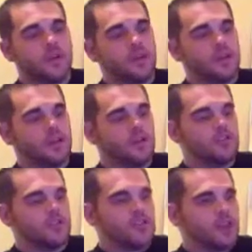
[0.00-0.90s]
Another
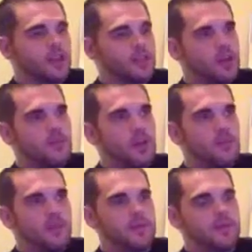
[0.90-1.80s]
thing that I thought about
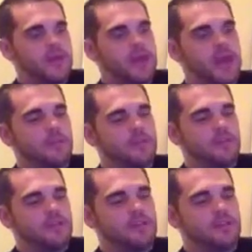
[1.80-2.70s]
maybe that could
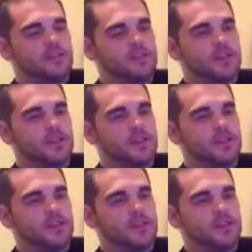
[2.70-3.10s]
happen is,